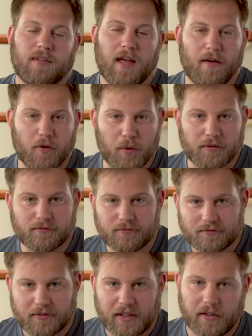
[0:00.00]
Hey everyone,
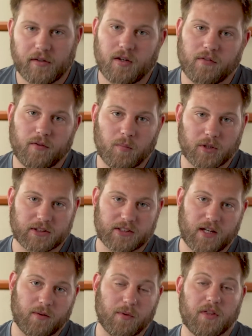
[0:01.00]
Killian here from
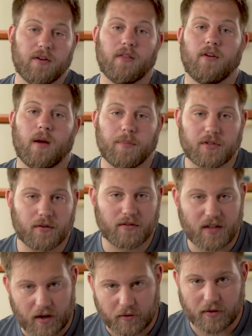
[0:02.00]
Worksighted with another episode of
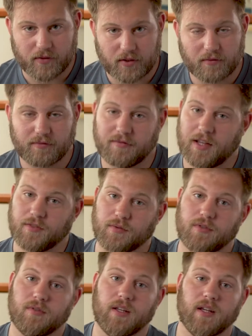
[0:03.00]
Tech Riffs. Thanks for
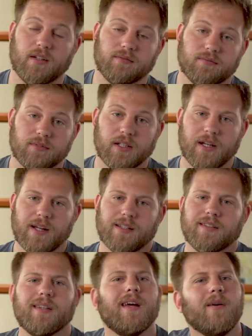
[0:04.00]
tuning in.
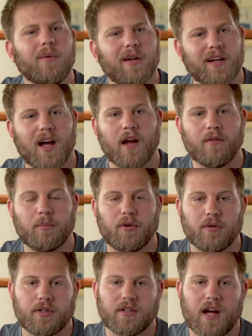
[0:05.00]
Today I want to kind of
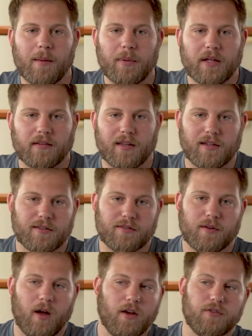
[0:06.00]
approach a topic that is
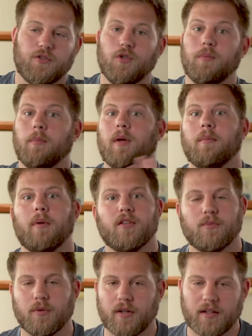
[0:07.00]
a super big
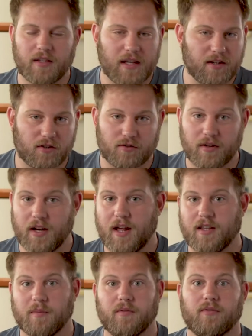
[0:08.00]
buzzword in the industry and it
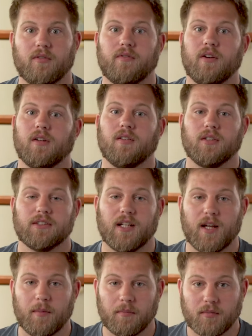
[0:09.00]
has been for a very long
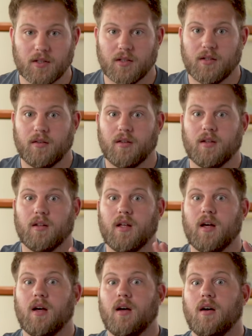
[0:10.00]
time, the
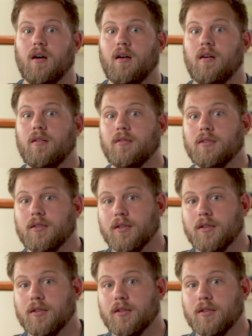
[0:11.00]
cloud.